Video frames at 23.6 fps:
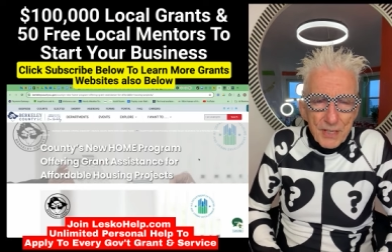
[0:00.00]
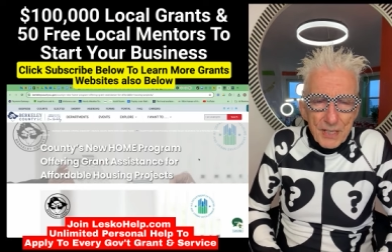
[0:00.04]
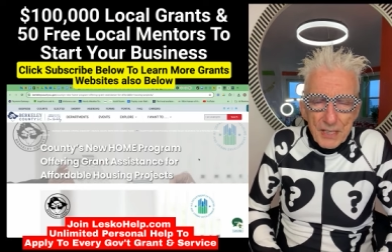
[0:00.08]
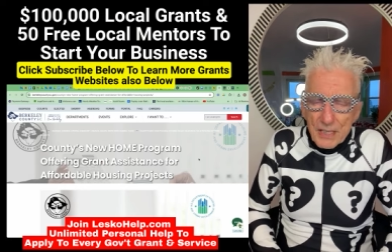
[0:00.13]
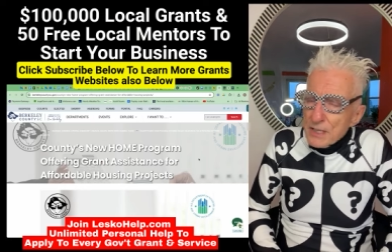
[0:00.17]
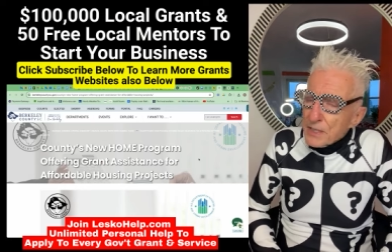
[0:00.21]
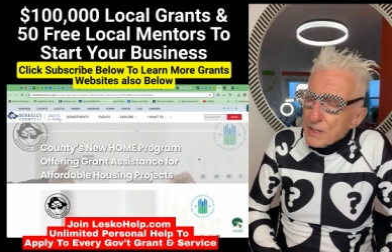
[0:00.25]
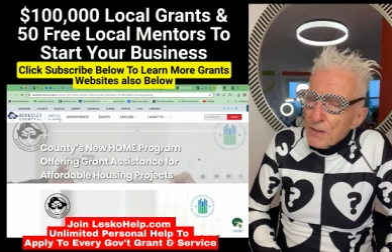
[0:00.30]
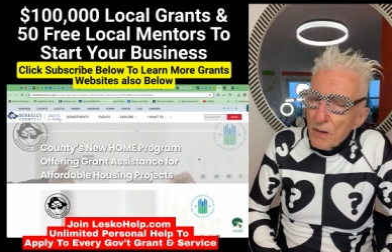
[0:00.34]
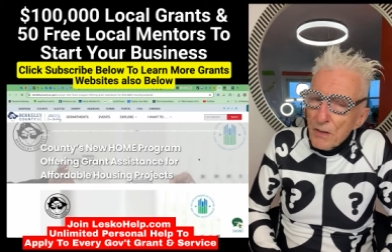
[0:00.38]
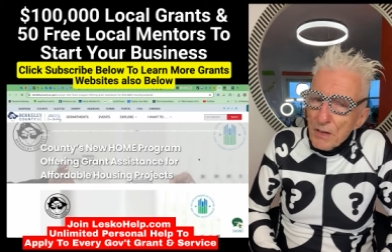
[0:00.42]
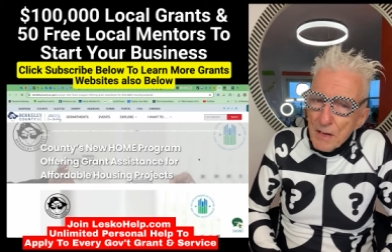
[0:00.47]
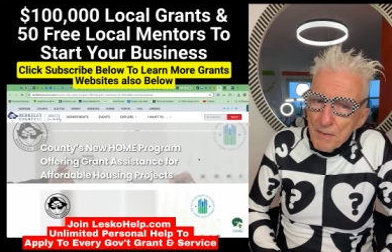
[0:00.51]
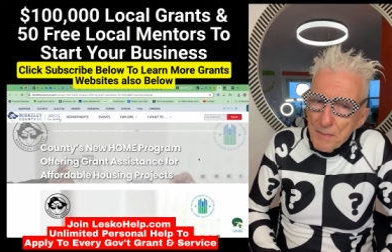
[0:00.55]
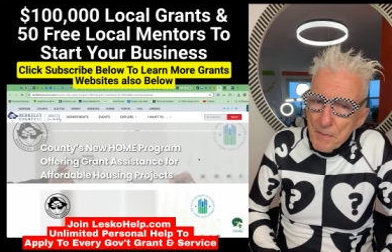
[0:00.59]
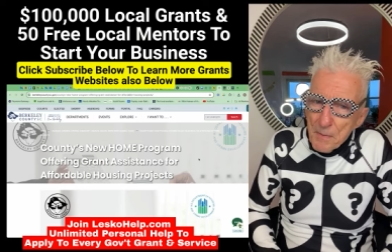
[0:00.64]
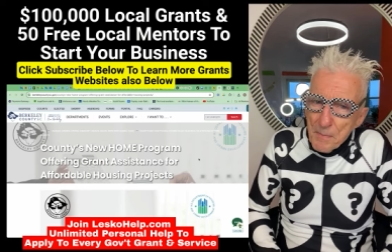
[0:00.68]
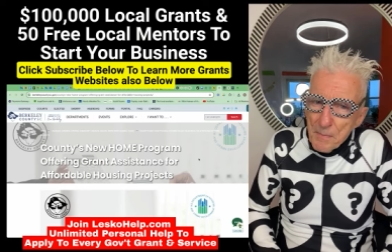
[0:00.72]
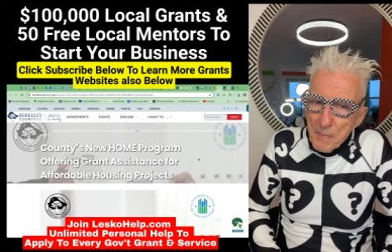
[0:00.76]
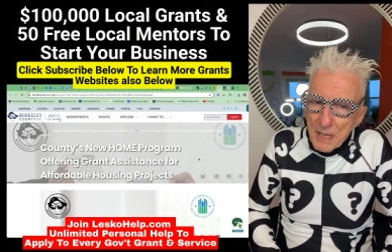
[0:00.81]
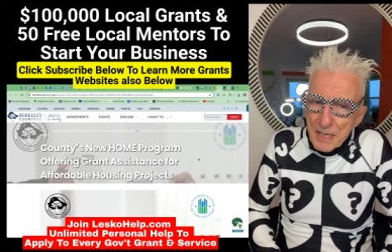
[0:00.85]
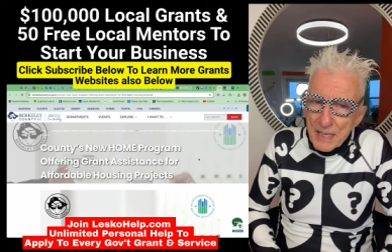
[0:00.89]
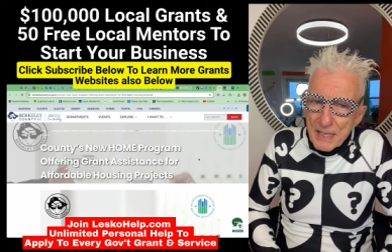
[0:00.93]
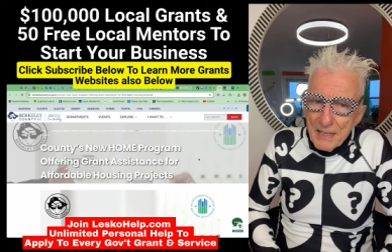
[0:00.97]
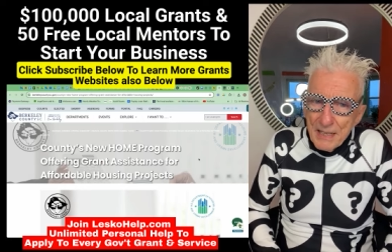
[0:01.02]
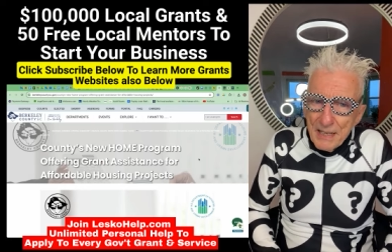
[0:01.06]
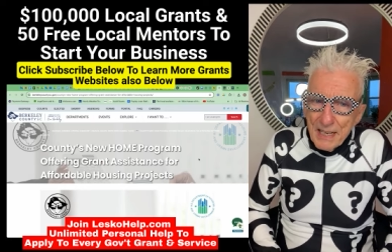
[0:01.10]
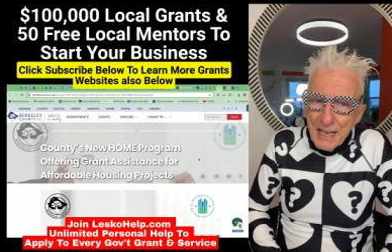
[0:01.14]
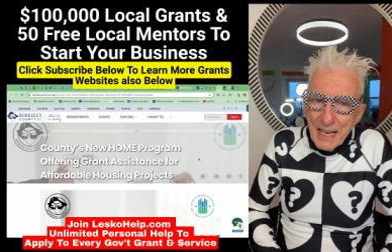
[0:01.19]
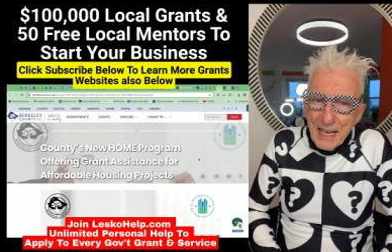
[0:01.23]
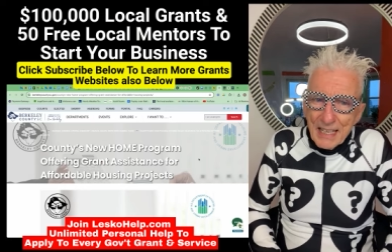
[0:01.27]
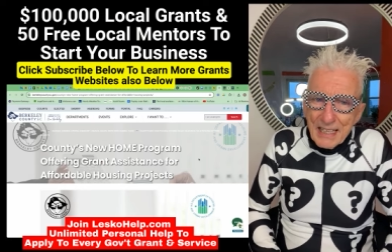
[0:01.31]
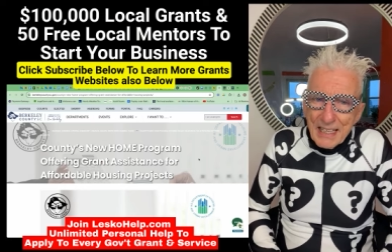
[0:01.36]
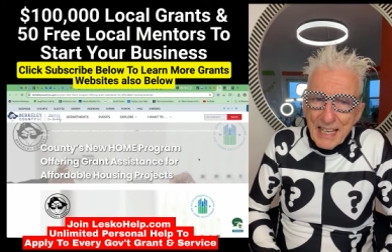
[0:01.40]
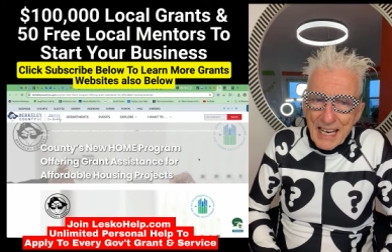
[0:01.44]
This is all government money,
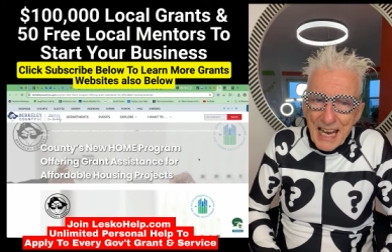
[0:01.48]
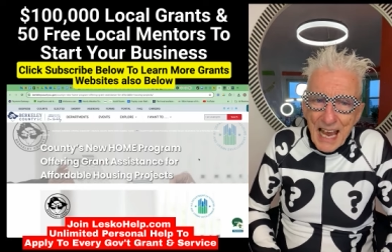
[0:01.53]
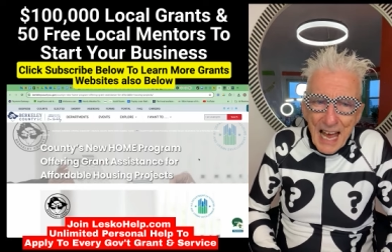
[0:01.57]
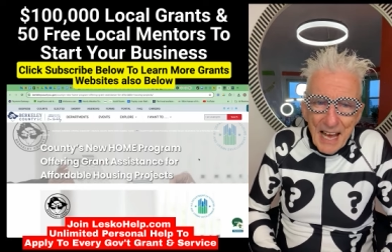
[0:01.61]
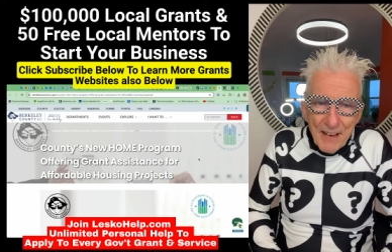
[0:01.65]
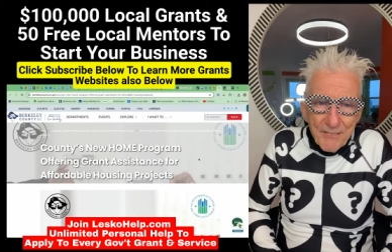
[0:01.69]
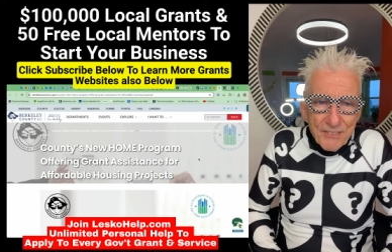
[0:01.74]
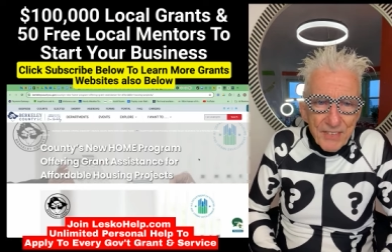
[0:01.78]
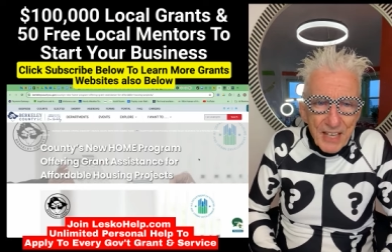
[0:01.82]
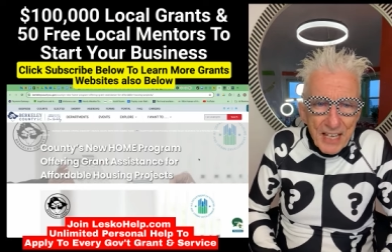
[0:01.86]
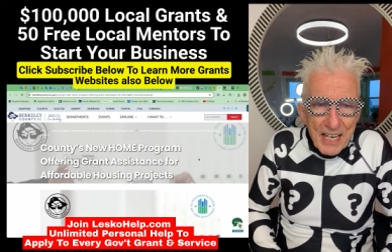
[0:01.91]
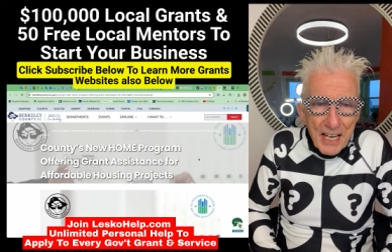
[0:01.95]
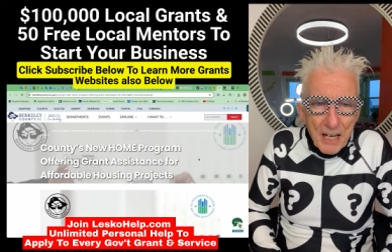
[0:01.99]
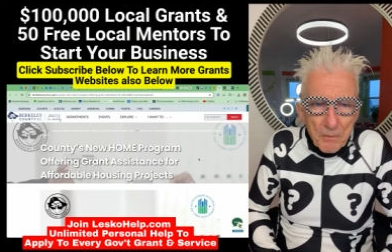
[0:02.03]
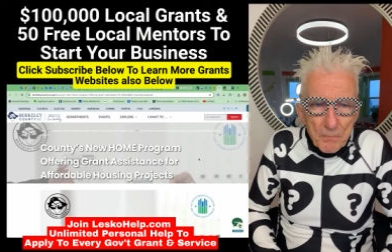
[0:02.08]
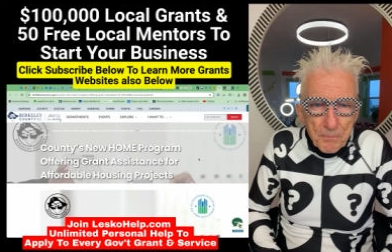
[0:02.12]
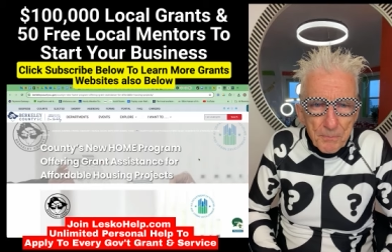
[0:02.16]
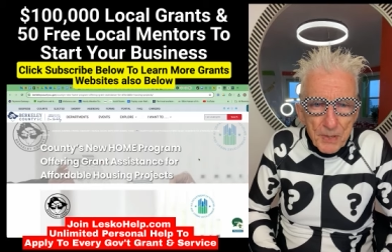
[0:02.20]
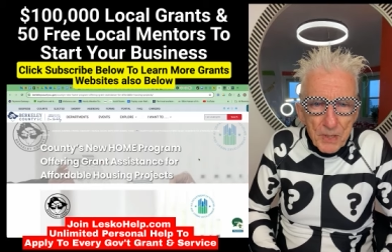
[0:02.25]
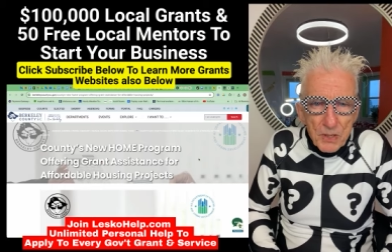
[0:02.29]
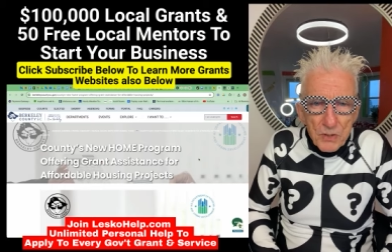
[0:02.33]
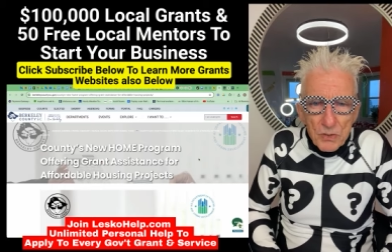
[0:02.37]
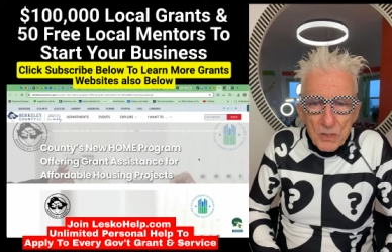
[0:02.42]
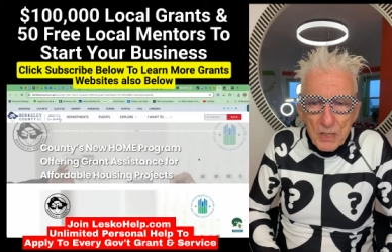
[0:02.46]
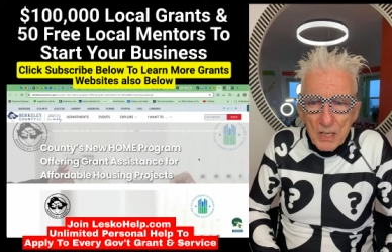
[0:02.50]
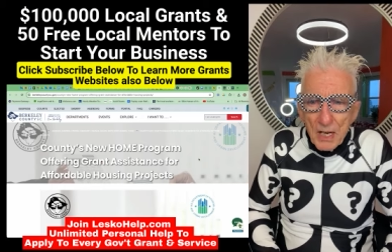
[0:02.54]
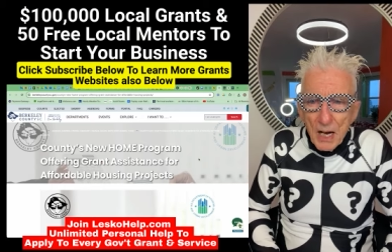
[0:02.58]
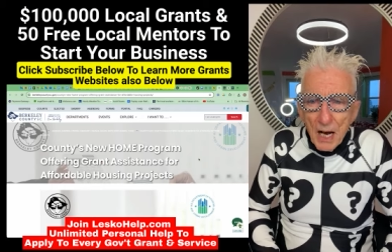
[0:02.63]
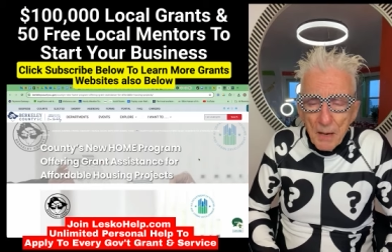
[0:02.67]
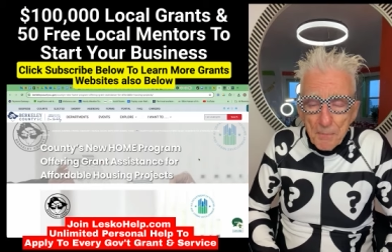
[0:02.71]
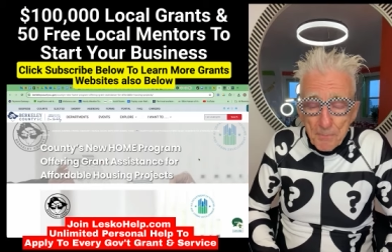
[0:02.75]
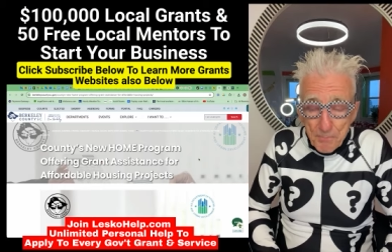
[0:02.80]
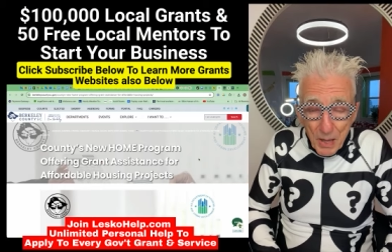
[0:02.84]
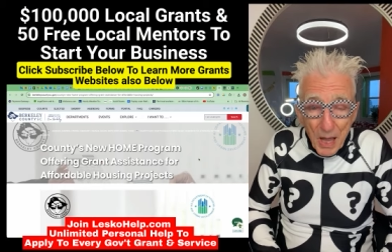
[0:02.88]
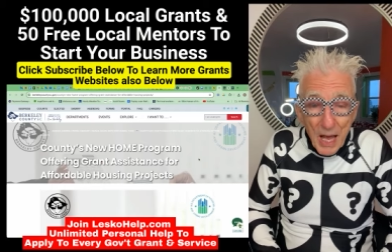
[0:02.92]
and they have to help you
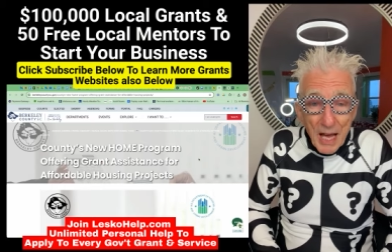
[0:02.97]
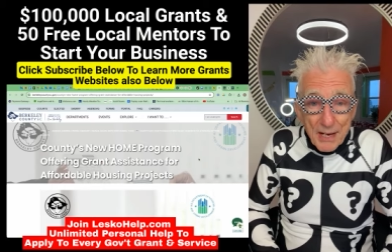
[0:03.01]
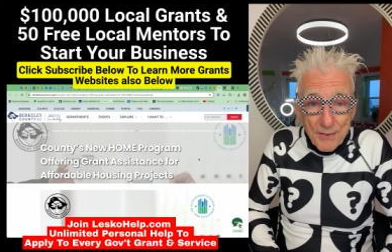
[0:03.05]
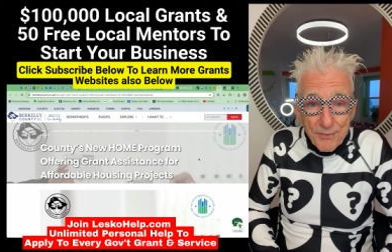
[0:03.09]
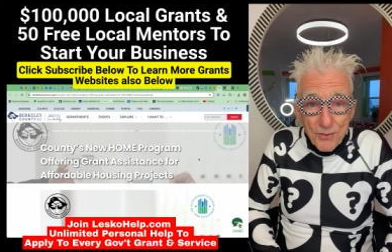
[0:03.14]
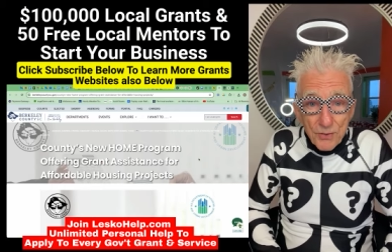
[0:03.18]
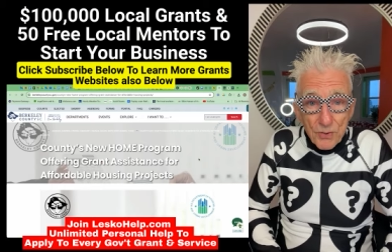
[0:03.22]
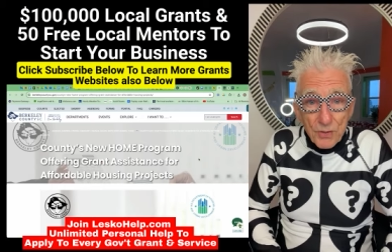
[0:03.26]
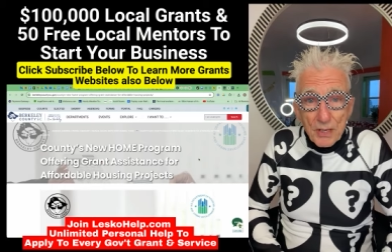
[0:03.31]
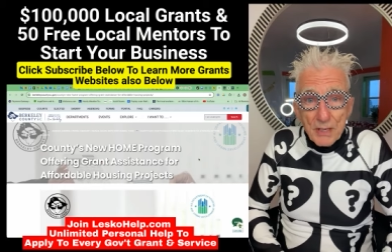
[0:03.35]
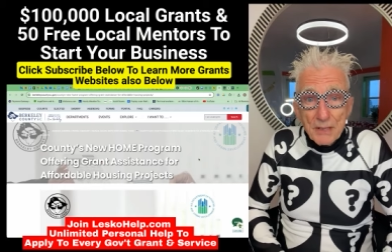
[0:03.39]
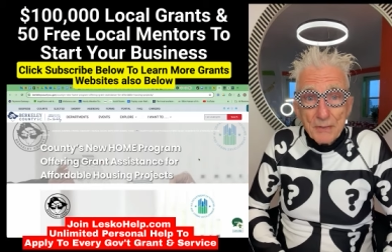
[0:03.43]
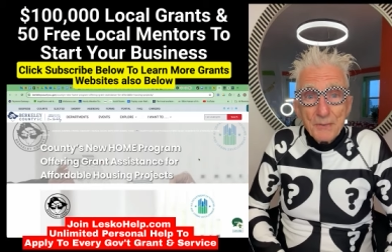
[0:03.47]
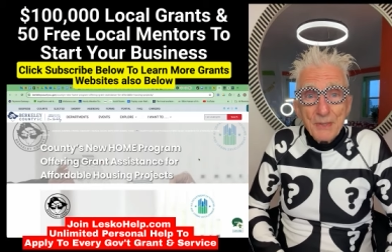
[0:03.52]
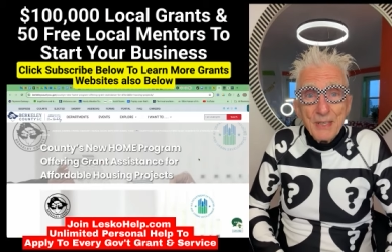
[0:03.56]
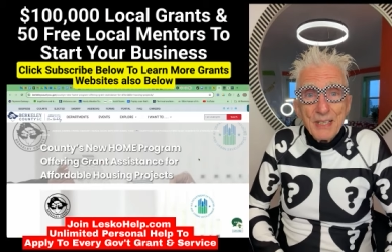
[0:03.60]
apply for it.